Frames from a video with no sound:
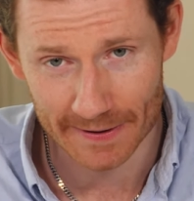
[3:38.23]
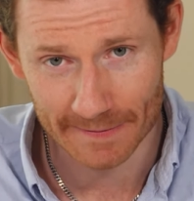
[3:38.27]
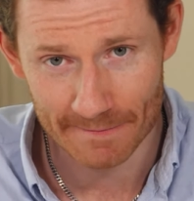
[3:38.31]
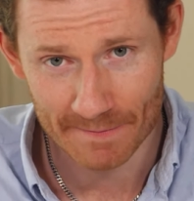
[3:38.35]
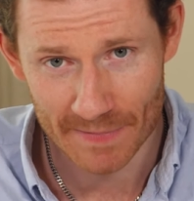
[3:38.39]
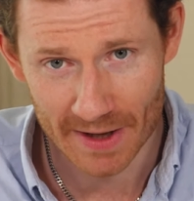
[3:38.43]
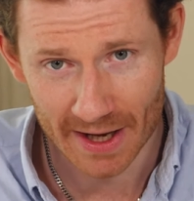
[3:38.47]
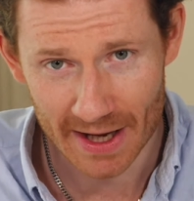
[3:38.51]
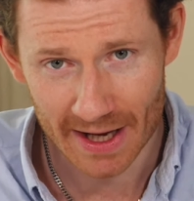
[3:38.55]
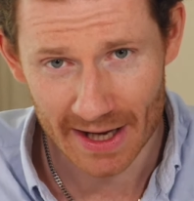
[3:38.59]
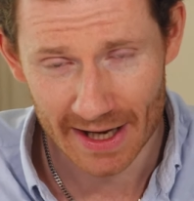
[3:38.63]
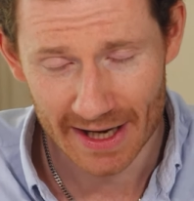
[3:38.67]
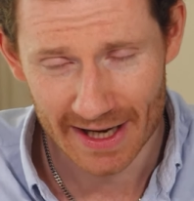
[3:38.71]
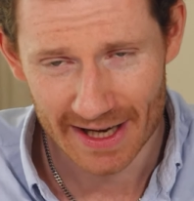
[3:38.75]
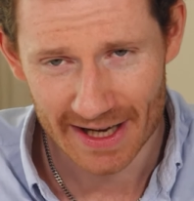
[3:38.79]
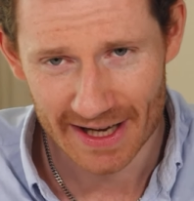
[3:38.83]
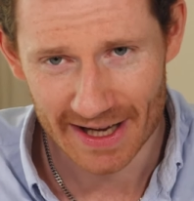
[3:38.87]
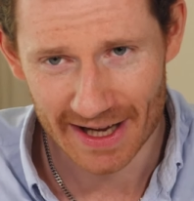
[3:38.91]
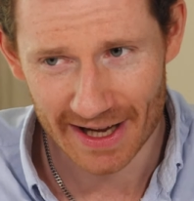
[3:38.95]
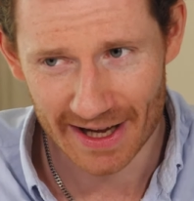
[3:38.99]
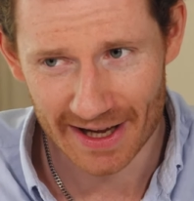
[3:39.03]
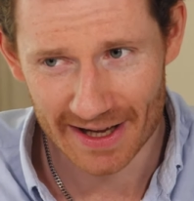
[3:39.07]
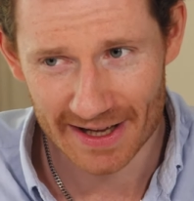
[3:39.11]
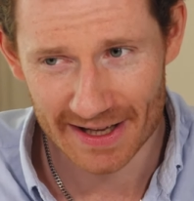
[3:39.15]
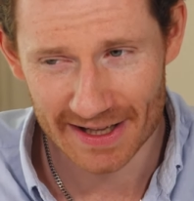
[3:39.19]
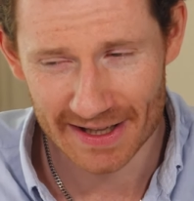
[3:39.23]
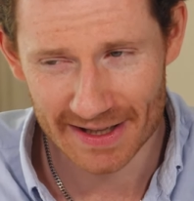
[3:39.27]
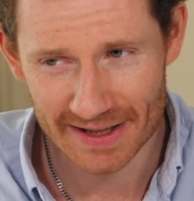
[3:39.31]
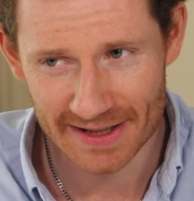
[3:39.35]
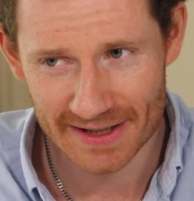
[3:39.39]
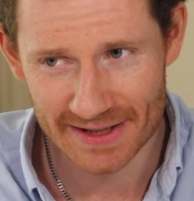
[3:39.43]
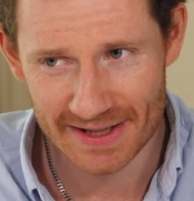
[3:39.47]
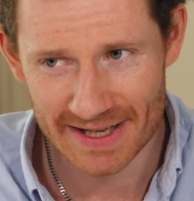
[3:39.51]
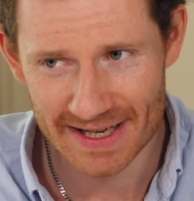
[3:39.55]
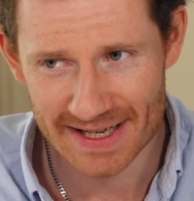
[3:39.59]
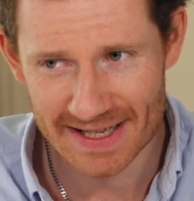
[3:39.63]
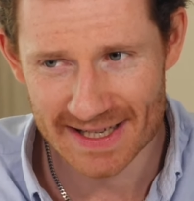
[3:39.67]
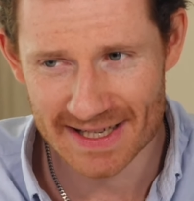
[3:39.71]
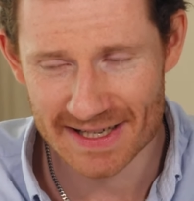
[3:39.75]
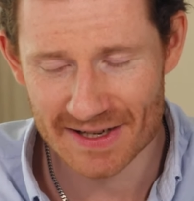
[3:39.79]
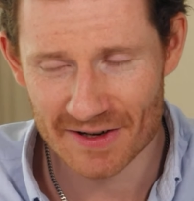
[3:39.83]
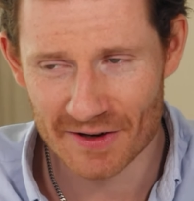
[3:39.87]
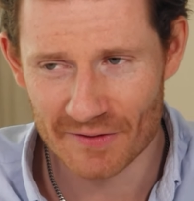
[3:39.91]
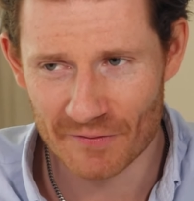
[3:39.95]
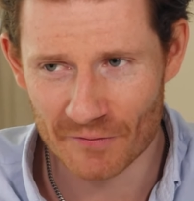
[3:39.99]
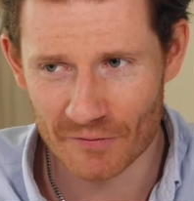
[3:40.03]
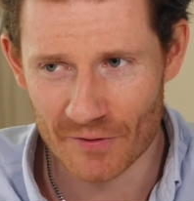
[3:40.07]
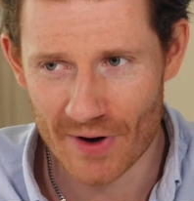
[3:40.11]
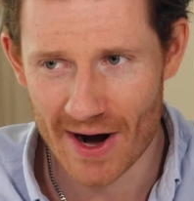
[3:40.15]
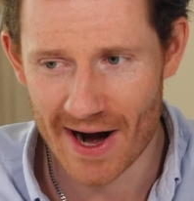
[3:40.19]
Uh, this
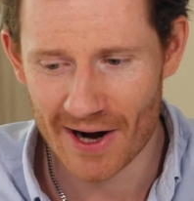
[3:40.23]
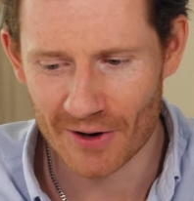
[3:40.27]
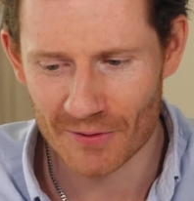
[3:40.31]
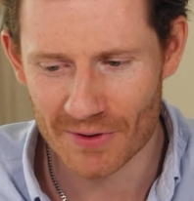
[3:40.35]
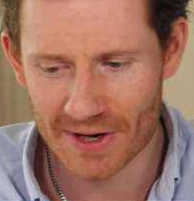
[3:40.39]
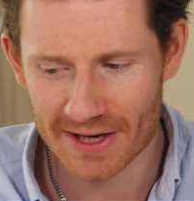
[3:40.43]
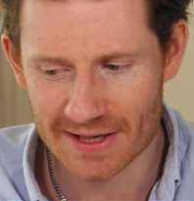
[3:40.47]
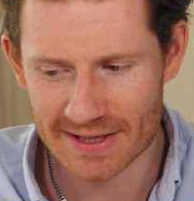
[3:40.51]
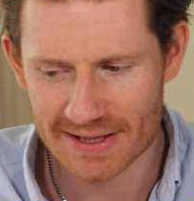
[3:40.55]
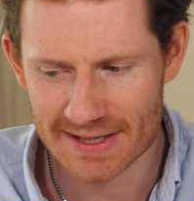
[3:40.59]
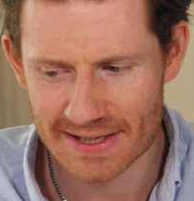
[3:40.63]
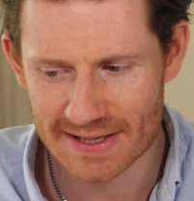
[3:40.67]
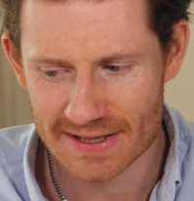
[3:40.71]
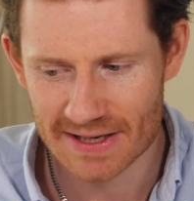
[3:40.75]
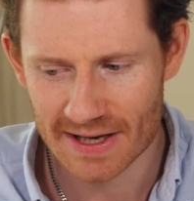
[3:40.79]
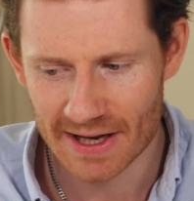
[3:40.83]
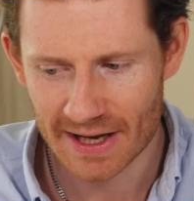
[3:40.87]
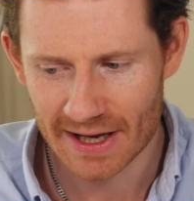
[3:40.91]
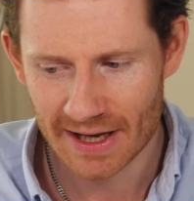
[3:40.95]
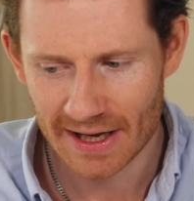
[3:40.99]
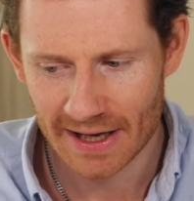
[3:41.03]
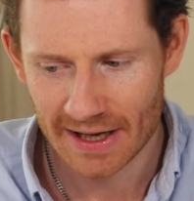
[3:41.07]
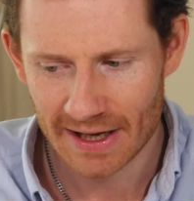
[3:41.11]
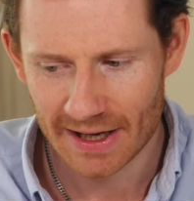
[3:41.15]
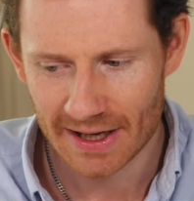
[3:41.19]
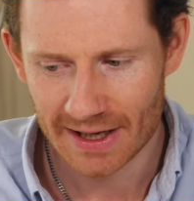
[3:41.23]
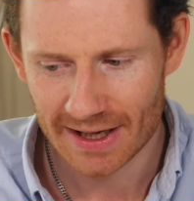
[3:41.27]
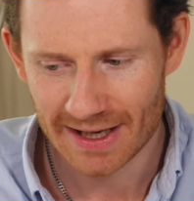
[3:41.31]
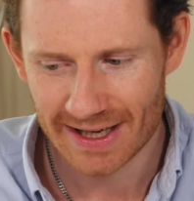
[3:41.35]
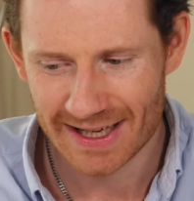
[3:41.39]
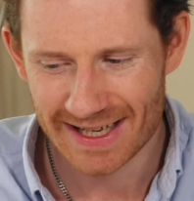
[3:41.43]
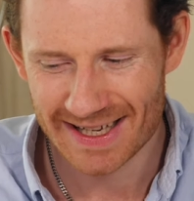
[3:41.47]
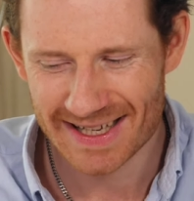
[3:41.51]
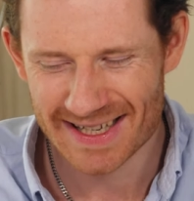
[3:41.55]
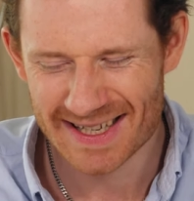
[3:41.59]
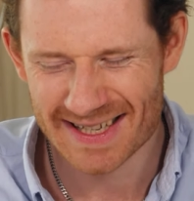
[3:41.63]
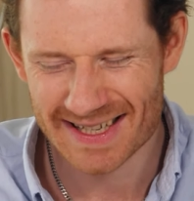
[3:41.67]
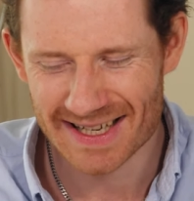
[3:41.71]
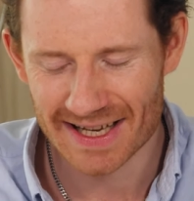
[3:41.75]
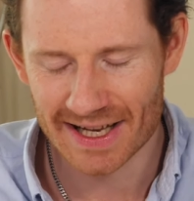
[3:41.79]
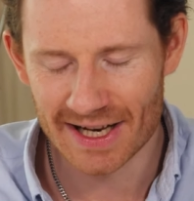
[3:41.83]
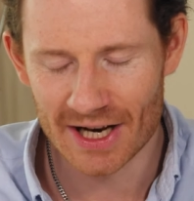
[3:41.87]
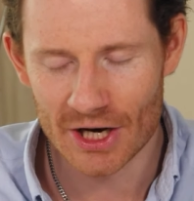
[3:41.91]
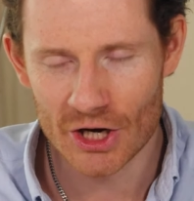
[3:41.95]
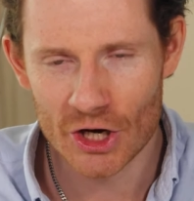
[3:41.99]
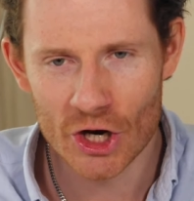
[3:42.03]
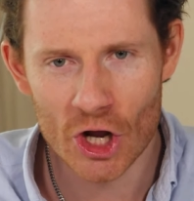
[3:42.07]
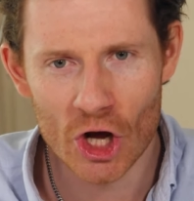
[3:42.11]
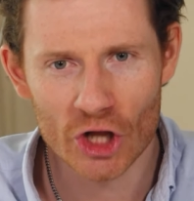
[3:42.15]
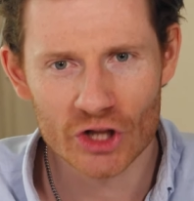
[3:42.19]
fragrance is
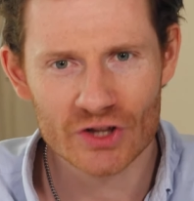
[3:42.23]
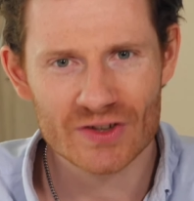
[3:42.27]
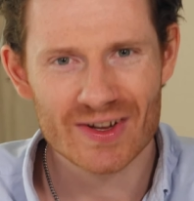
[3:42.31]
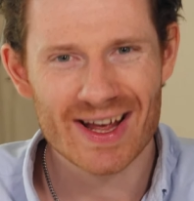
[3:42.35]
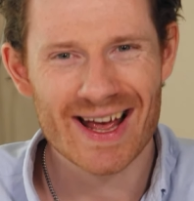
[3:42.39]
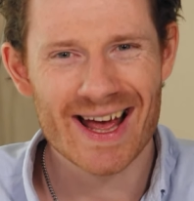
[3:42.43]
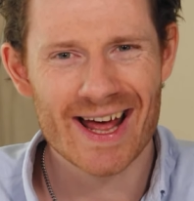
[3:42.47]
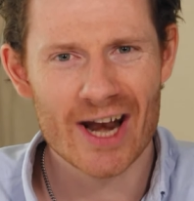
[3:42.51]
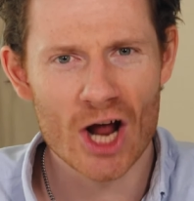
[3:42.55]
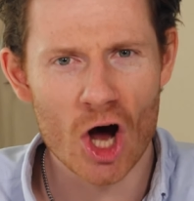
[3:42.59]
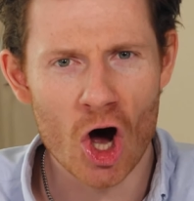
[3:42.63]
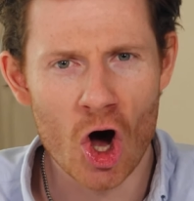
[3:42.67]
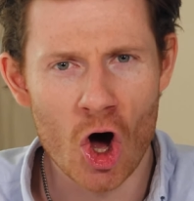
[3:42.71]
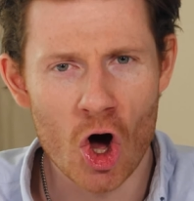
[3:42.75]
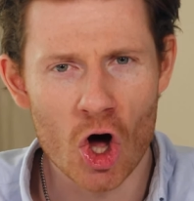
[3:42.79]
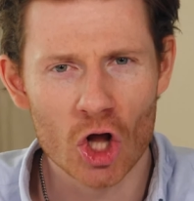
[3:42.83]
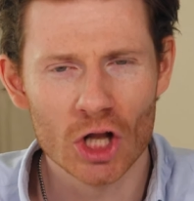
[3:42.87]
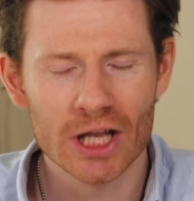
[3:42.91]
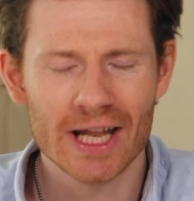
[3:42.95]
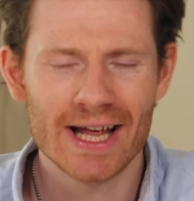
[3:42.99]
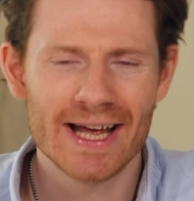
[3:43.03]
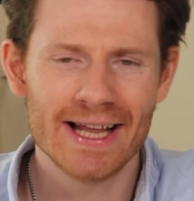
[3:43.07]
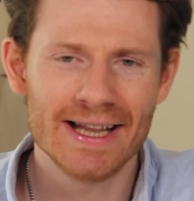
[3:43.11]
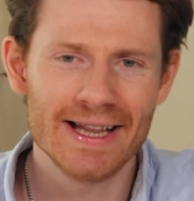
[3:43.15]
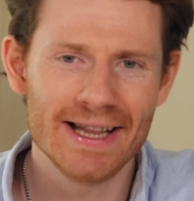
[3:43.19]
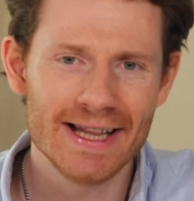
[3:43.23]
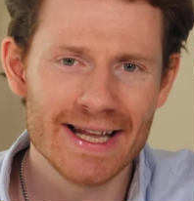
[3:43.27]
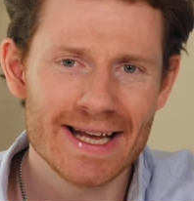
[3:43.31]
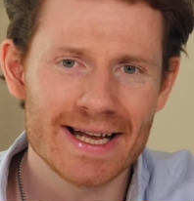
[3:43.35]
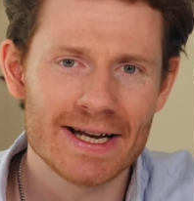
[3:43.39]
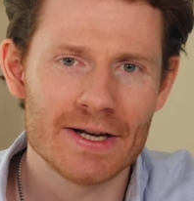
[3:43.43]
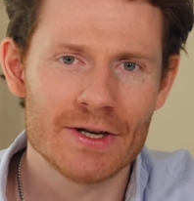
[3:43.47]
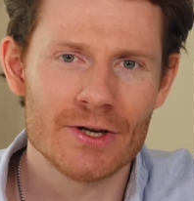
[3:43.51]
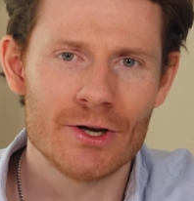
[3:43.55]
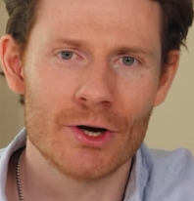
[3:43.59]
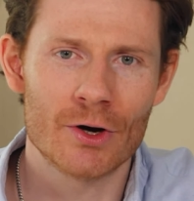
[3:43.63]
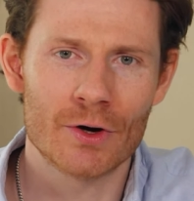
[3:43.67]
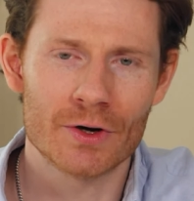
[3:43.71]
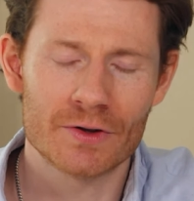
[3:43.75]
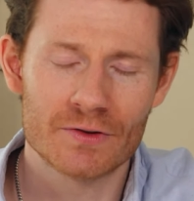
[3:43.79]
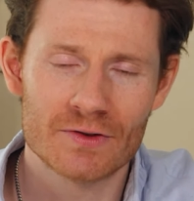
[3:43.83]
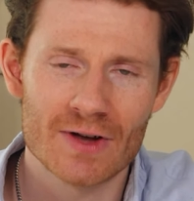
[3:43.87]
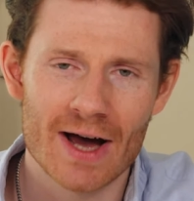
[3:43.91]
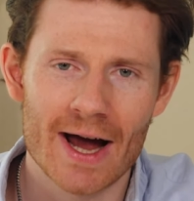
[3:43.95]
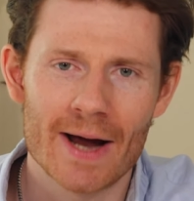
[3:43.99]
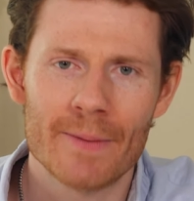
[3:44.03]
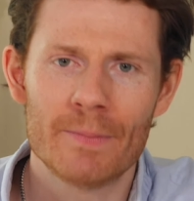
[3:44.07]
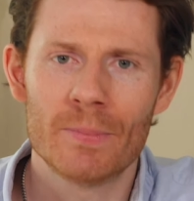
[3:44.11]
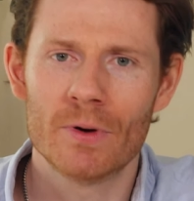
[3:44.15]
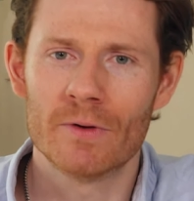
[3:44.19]
not at all a linear
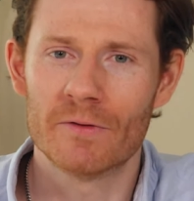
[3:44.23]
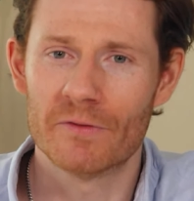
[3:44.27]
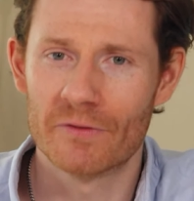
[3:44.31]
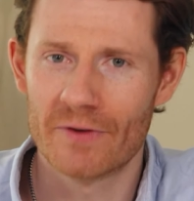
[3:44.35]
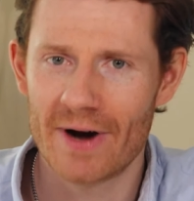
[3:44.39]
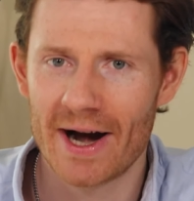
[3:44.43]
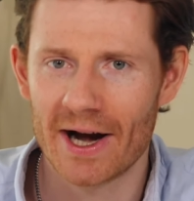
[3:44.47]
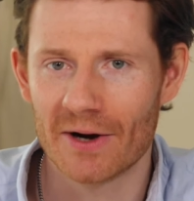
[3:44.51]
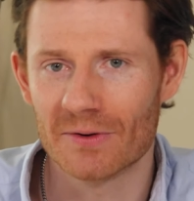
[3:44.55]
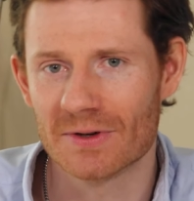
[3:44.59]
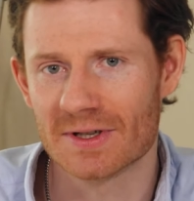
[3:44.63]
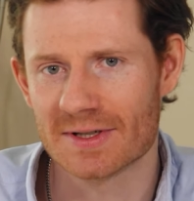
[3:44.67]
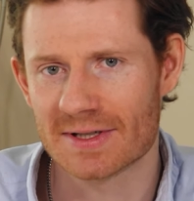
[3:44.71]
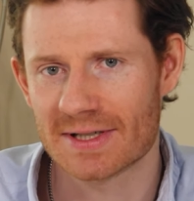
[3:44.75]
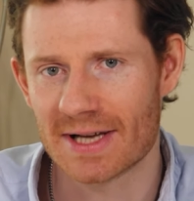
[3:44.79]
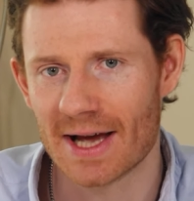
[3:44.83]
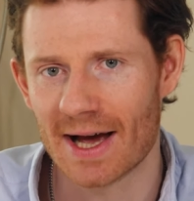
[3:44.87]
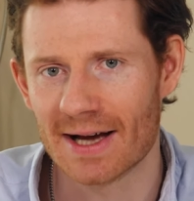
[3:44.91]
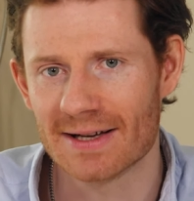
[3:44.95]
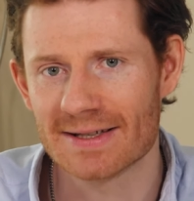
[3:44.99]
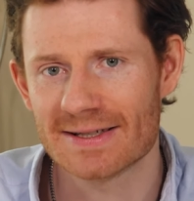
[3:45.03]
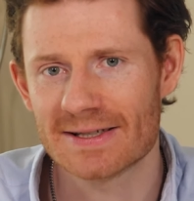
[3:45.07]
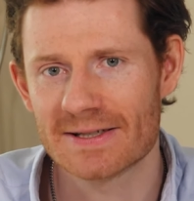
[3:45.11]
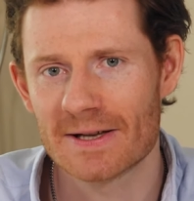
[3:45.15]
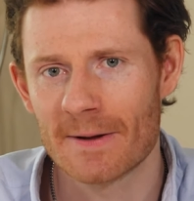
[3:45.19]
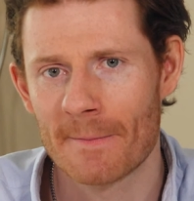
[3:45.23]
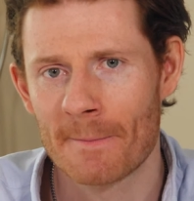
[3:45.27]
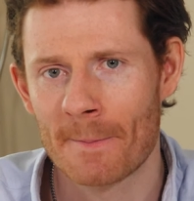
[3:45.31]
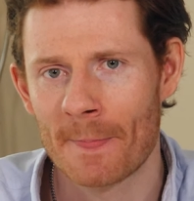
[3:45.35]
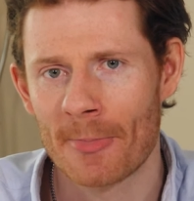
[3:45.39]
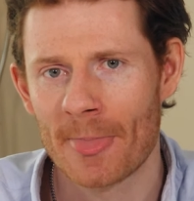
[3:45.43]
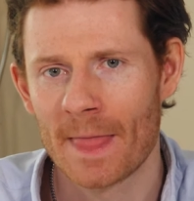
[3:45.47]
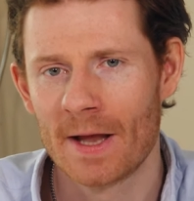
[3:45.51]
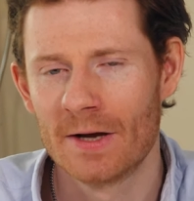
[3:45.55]
type of fragrance, guys.